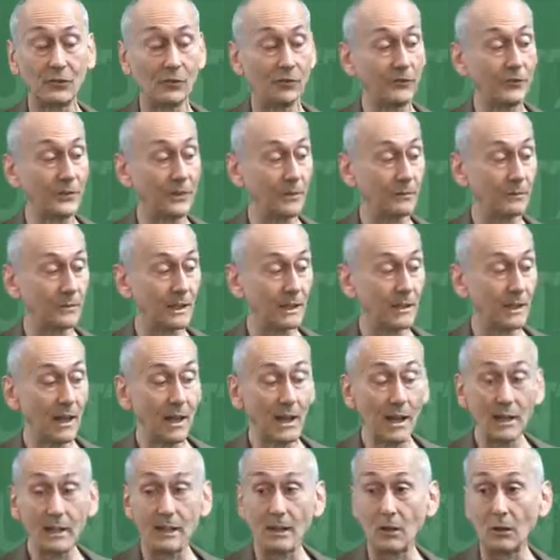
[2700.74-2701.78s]
fulfillment.
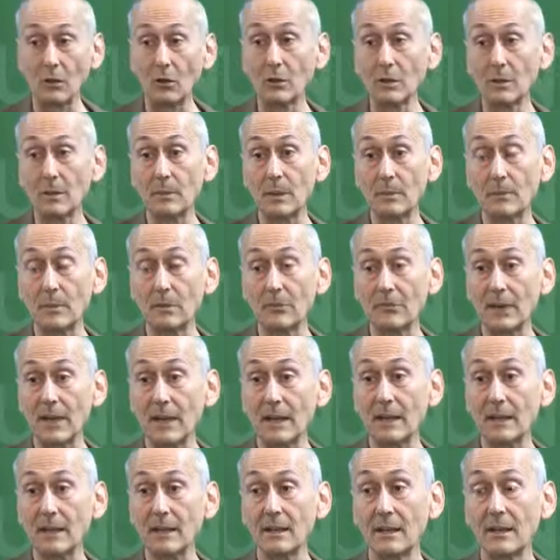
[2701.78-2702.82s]
They'll only be
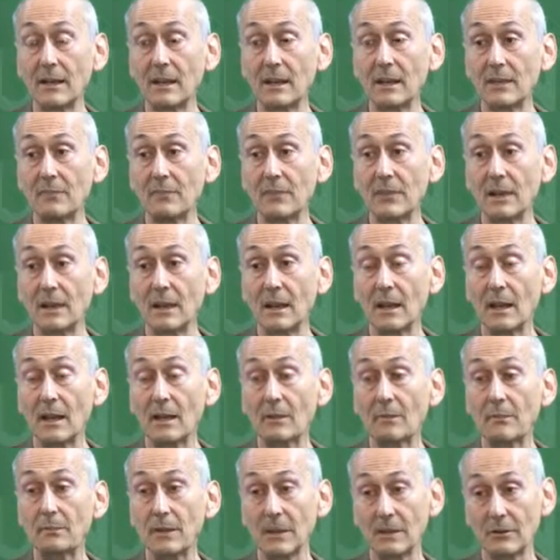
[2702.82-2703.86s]
providing
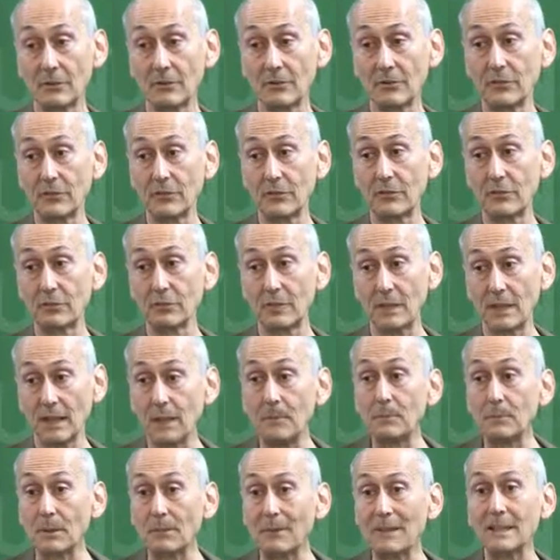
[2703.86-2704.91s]
peer review, the
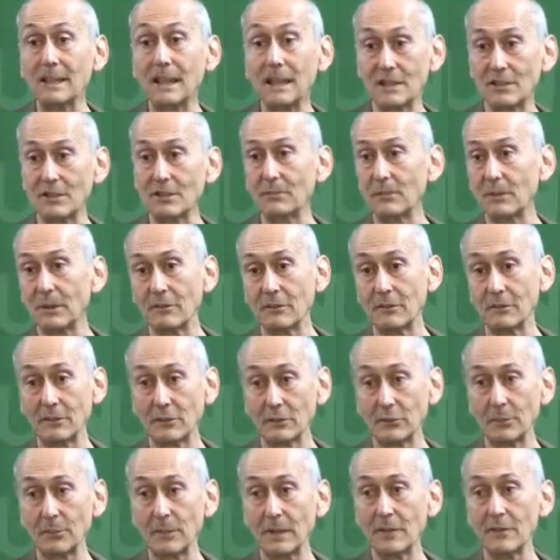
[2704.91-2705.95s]
implementation of peer
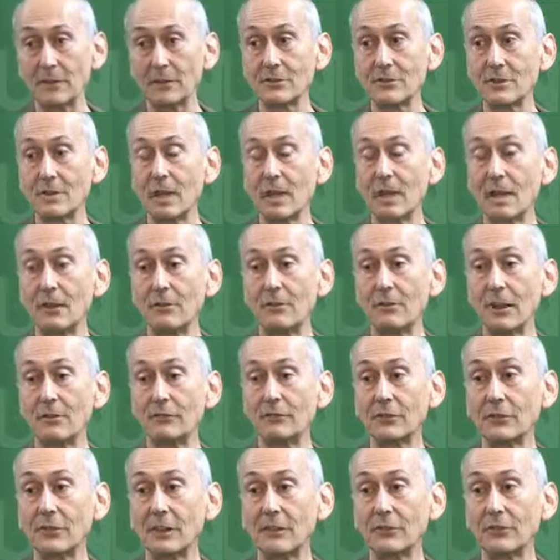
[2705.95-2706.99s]
review. Peers
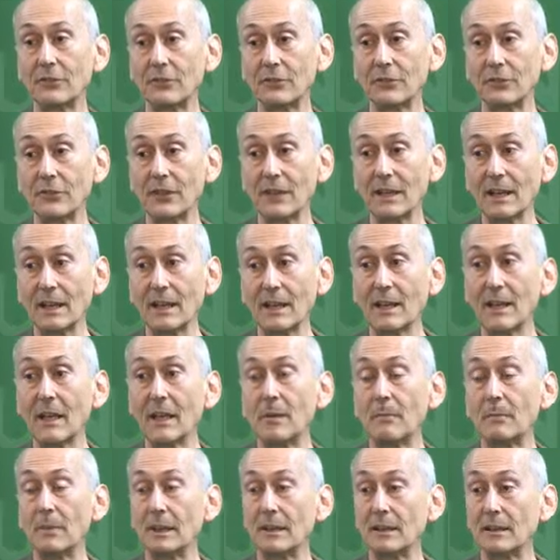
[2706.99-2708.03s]
referee for free,
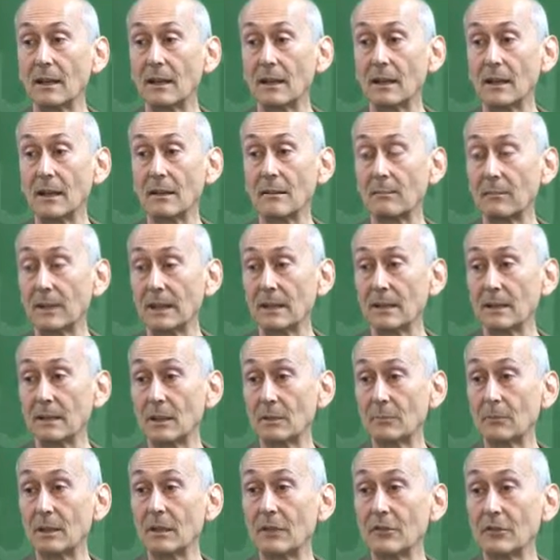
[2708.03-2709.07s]
but
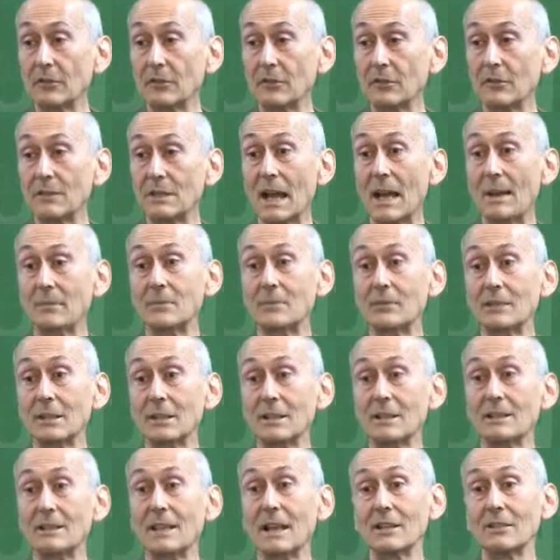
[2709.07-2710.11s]
the peer review is
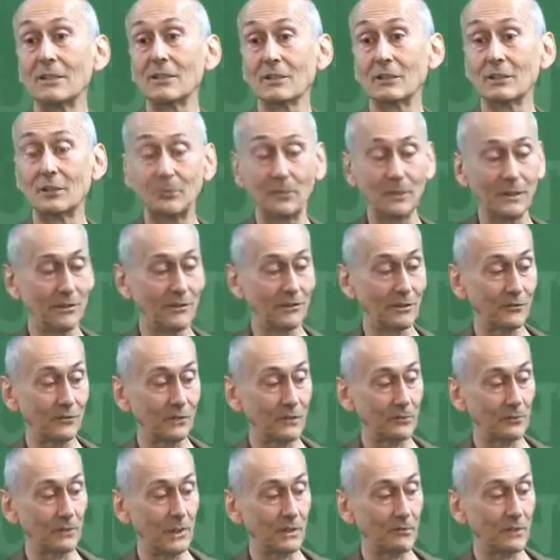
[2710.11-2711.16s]
absolutely essential to
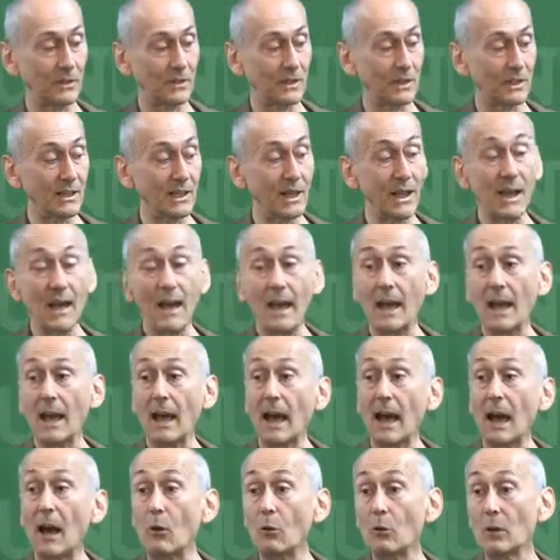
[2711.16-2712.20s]
peer-reviewed publishing.
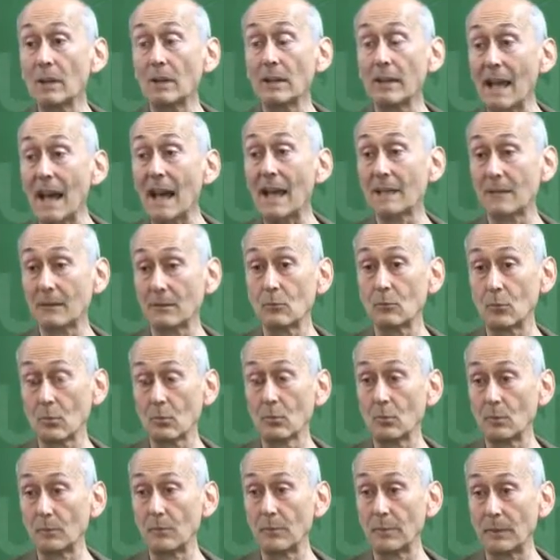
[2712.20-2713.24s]
How will that
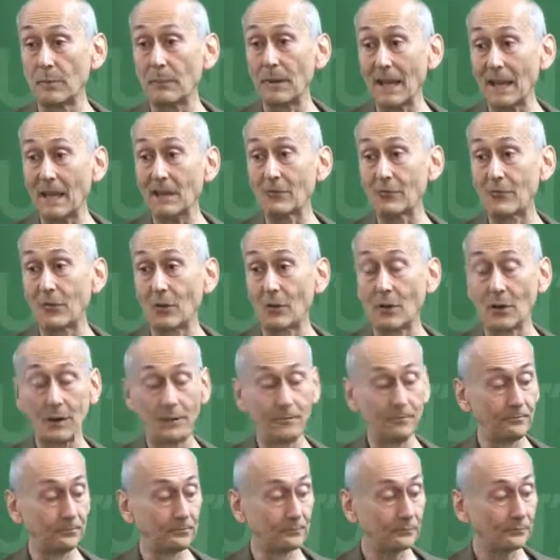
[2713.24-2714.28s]
be paid
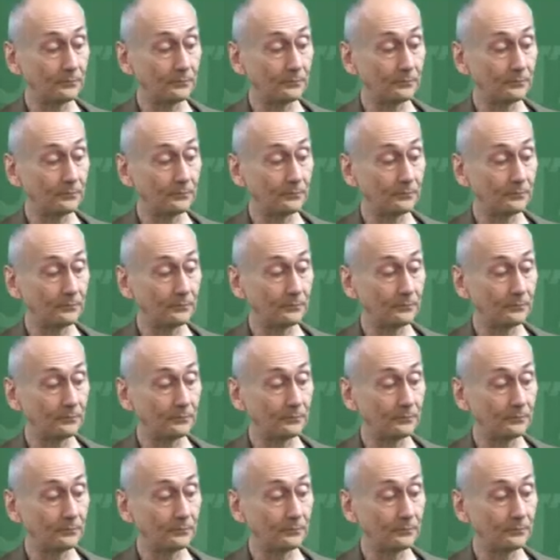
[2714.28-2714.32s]
for?